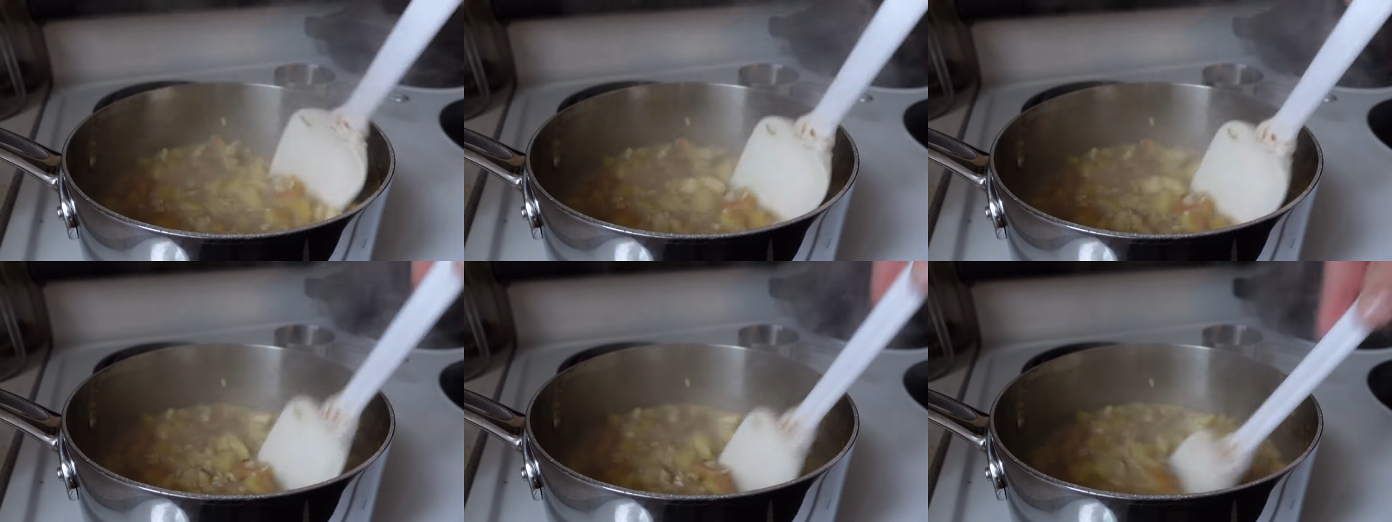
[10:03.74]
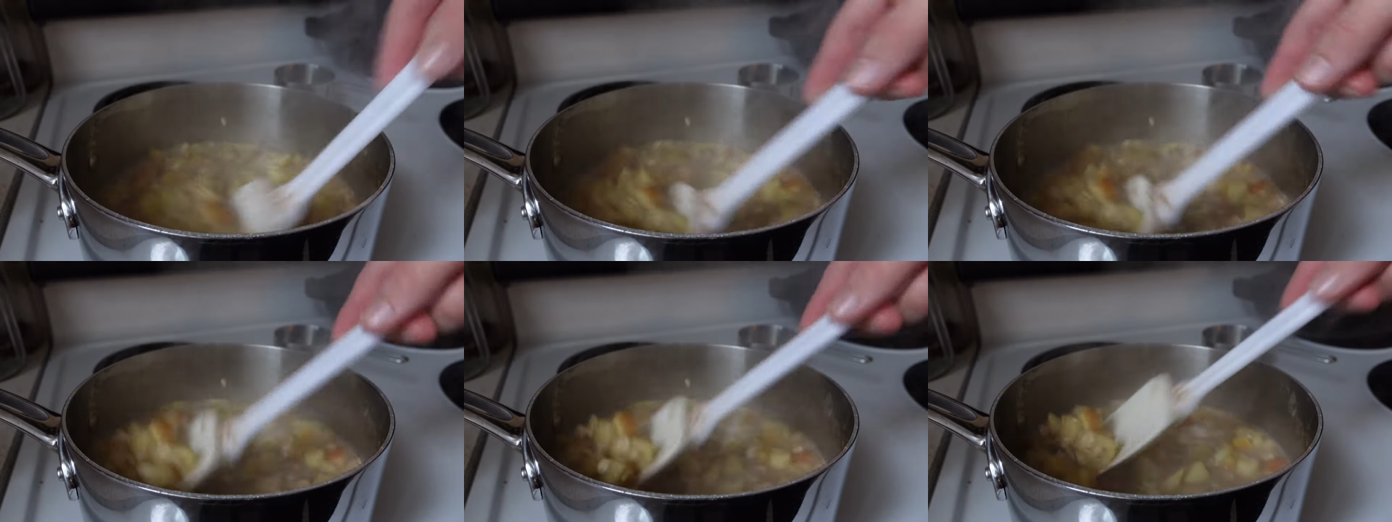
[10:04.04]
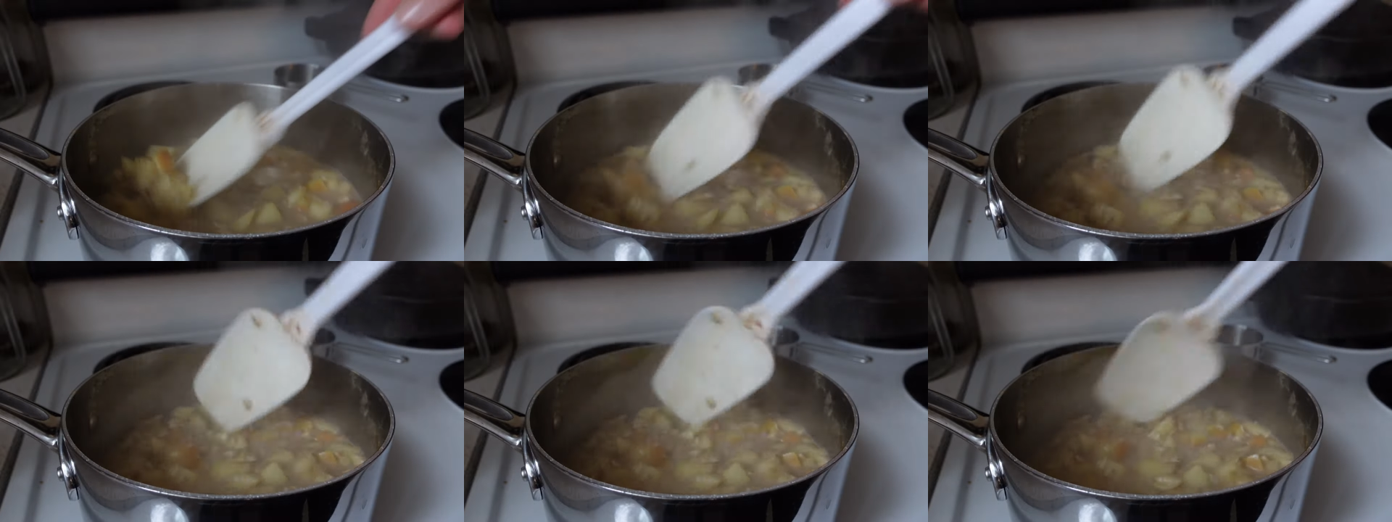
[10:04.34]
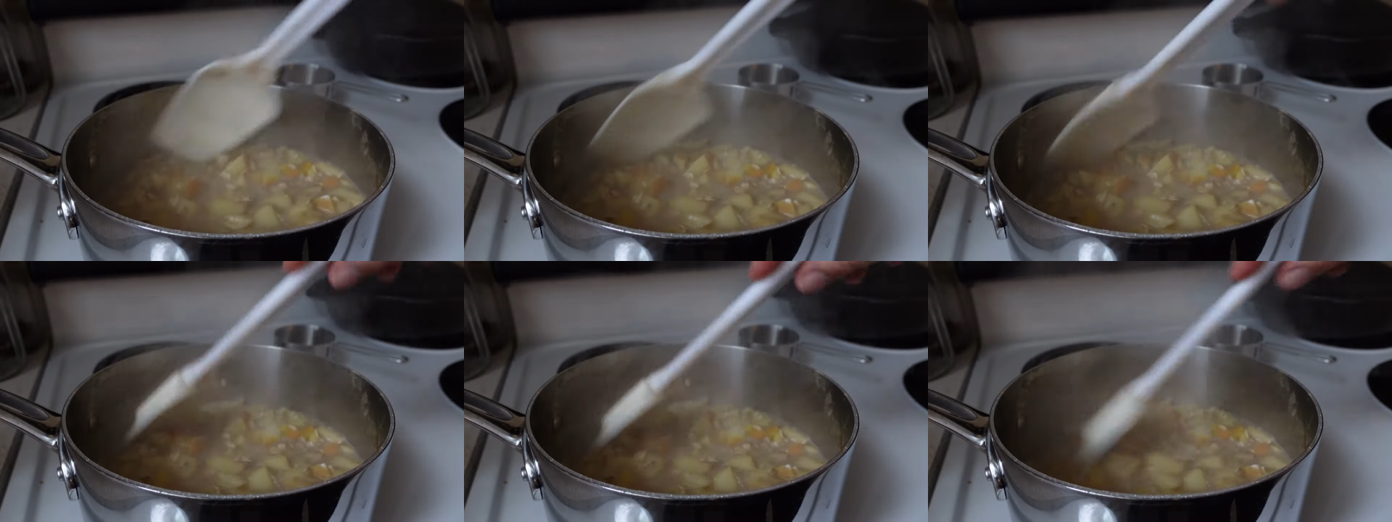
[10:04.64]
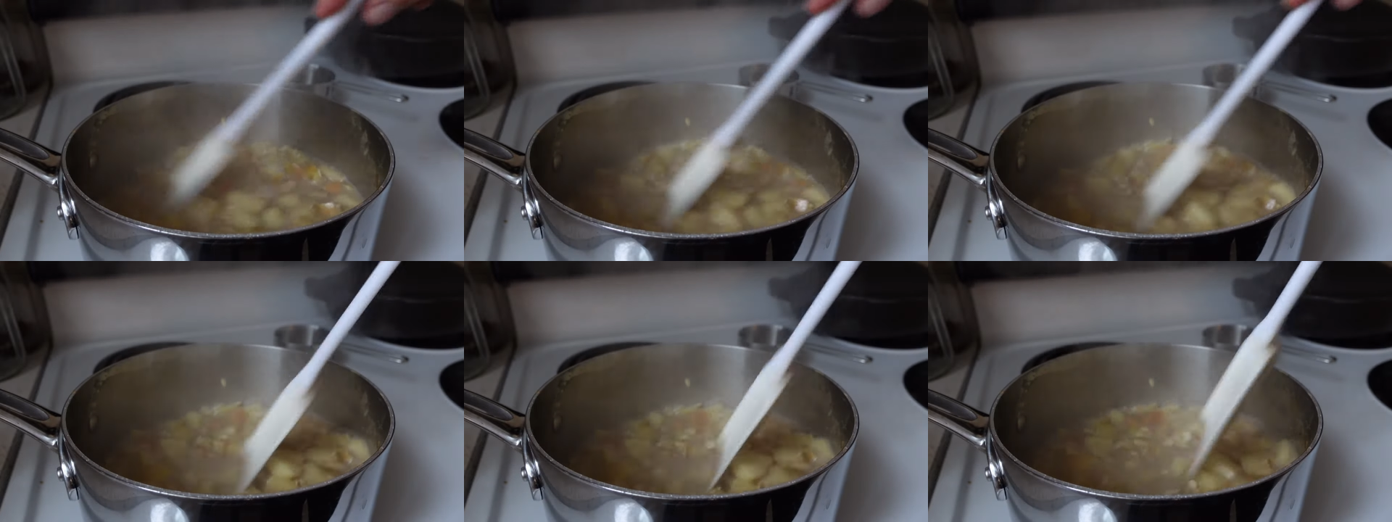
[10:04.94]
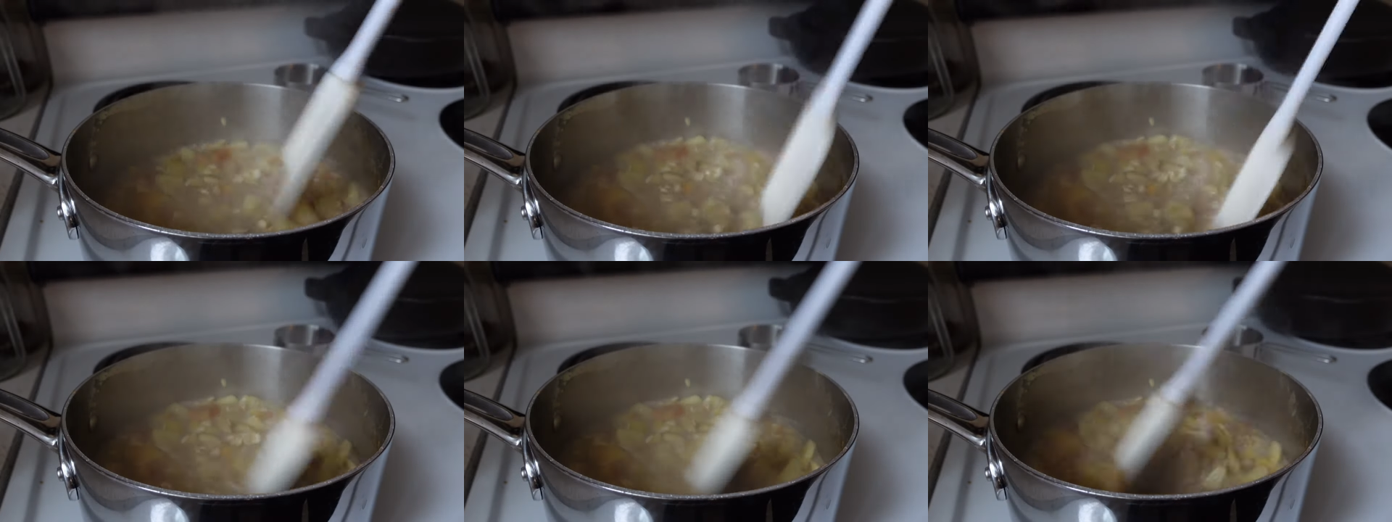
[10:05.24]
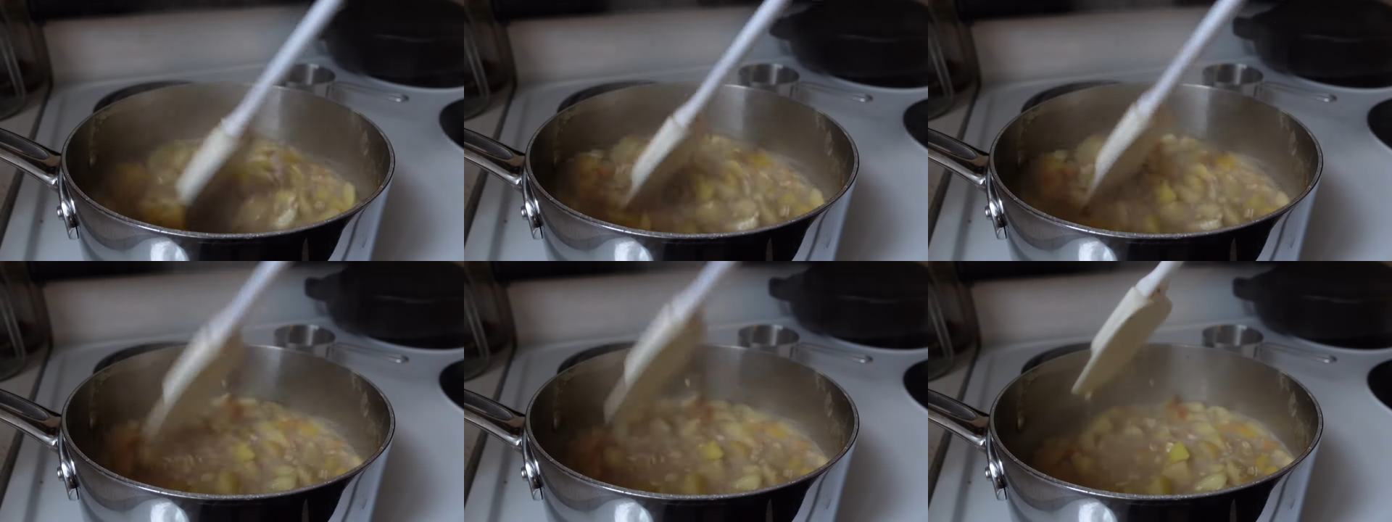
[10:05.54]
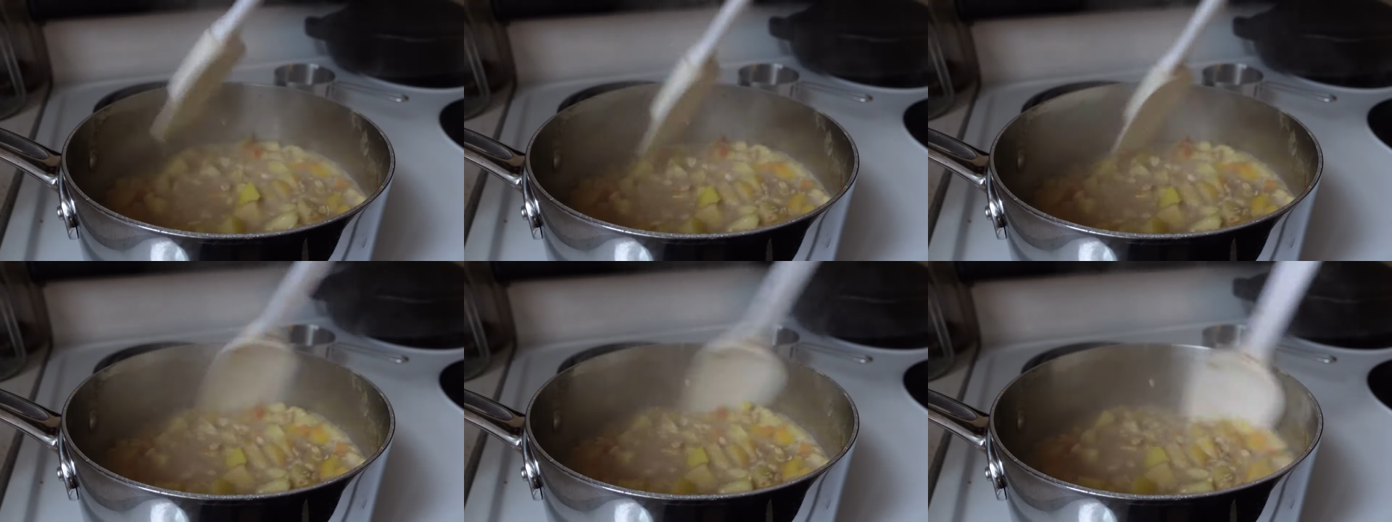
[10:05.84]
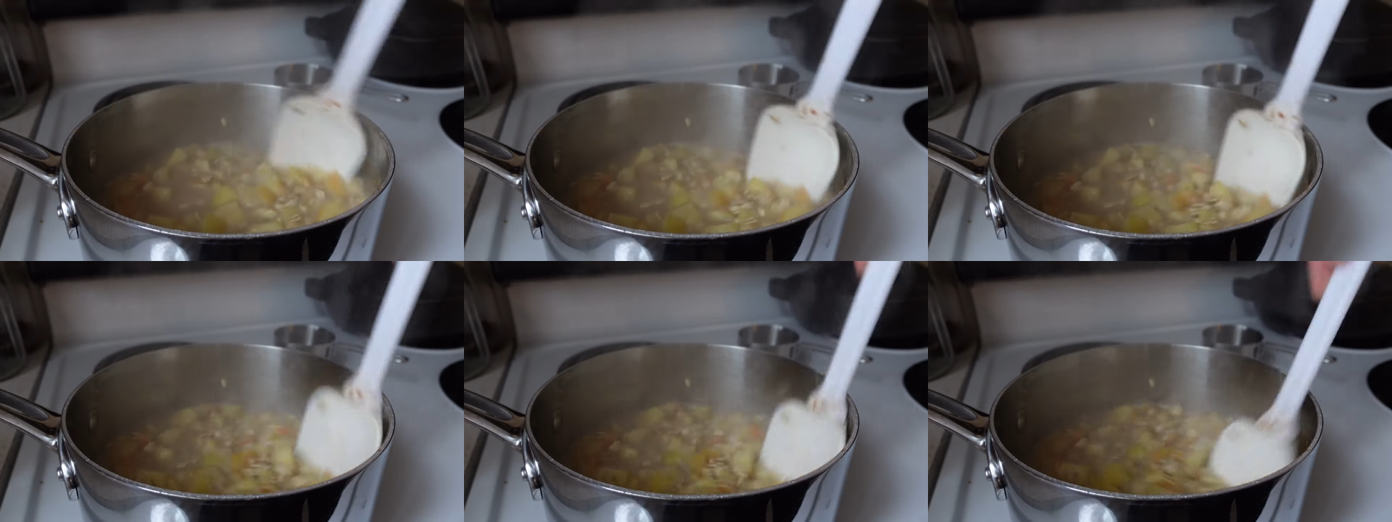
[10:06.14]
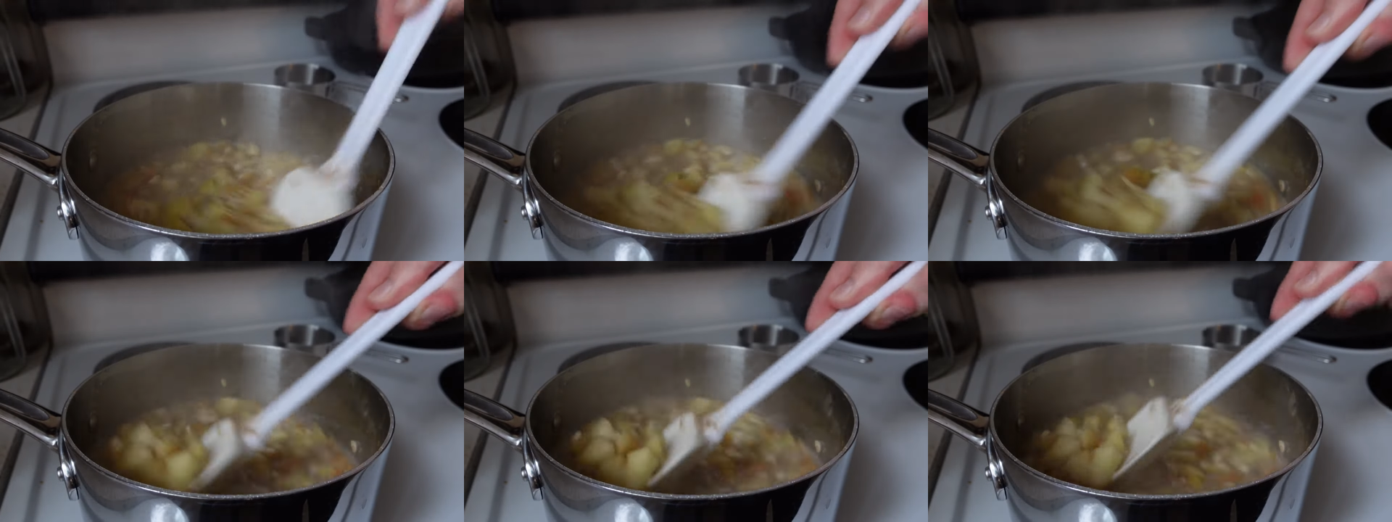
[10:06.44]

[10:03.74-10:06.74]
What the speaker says: No face is visible, so there are no lips to read.